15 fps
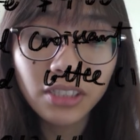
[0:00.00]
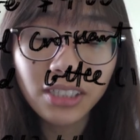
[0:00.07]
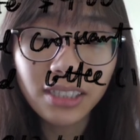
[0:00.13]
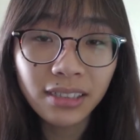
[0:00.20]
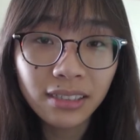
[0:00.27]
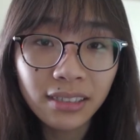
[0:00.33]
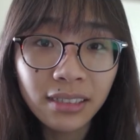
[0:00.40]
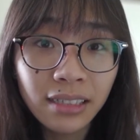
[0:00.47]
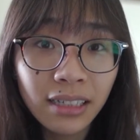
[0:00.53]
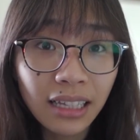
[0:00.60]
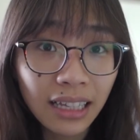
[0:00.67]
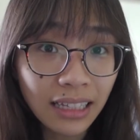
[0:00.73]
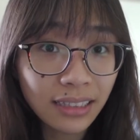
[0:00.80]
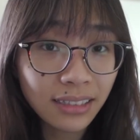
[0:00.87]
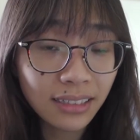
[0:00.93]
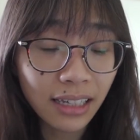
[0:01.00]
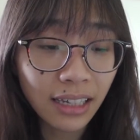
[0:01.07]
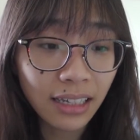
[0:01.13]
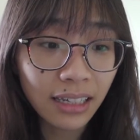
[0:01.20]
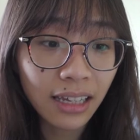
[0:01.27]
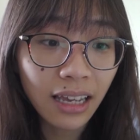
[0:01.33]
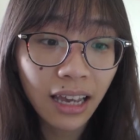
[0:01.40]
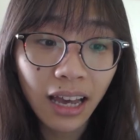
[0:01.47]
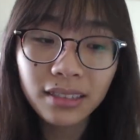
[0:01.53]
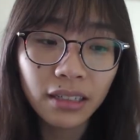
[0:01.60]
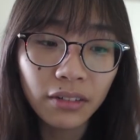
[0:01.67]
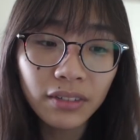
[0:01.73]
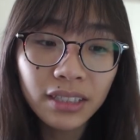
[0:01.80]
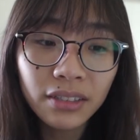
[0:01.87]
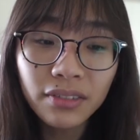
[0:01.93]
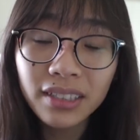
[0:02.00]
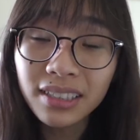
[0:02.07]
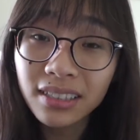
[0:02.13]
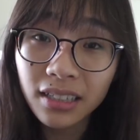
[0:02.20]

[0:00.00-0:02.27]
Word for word: which is insane the service